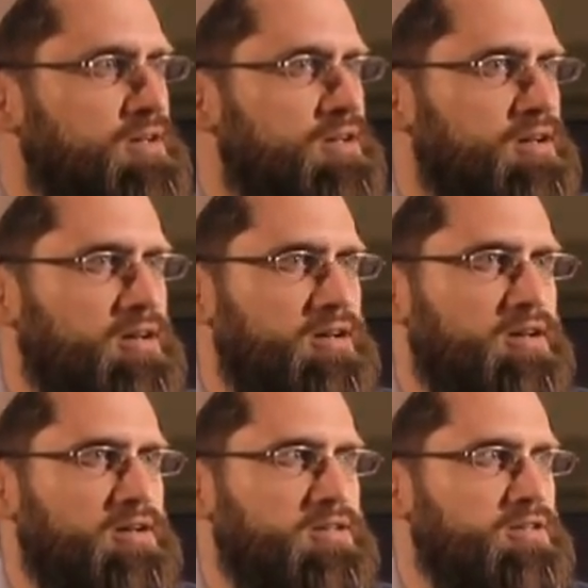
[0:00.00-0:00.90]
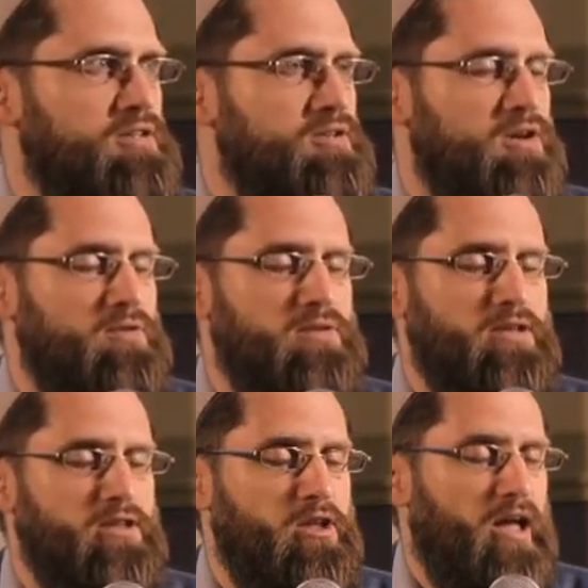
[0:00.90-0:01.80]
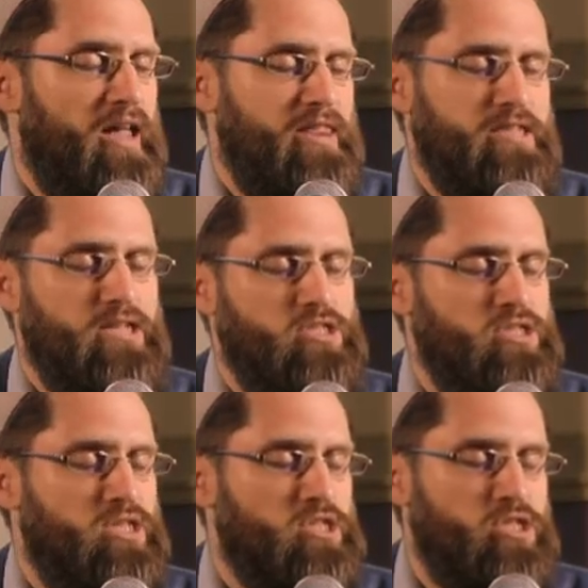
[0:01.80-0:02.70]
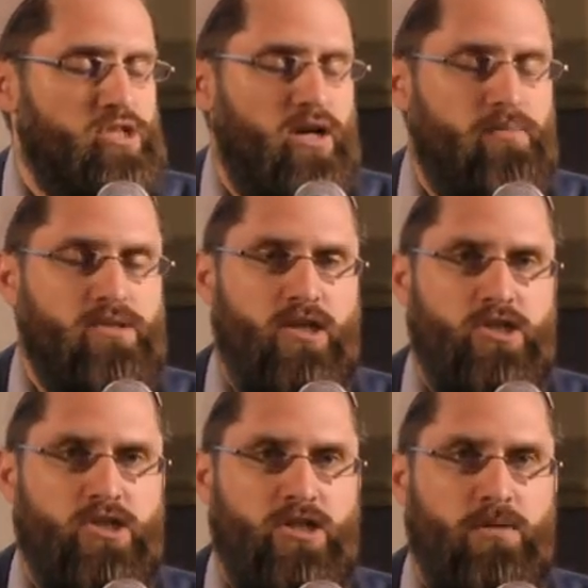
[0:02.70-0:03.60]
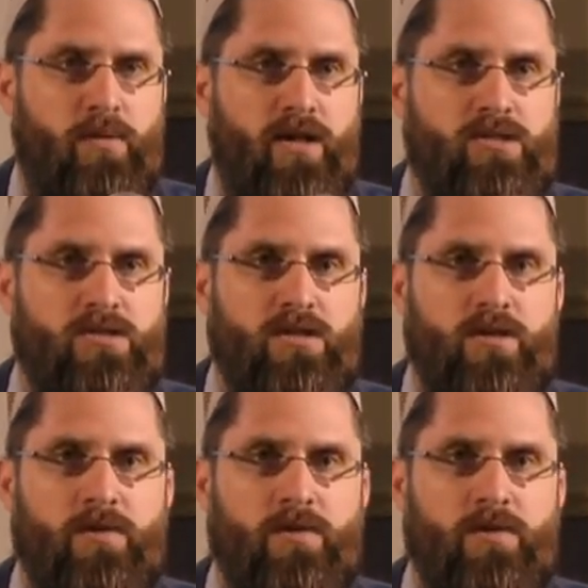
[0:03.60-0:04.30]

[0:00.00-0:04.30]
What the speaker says: you know, at such and such a time in such and such a place.